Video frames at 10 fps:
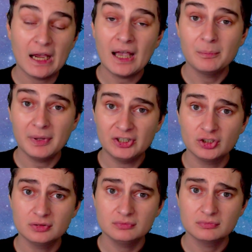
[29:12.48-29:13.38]

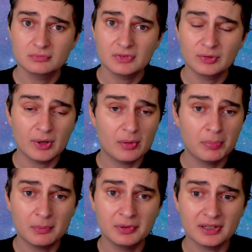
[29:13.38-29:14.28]
ambition, well,
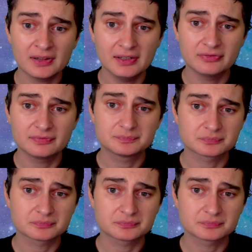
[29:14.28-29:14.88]
public life.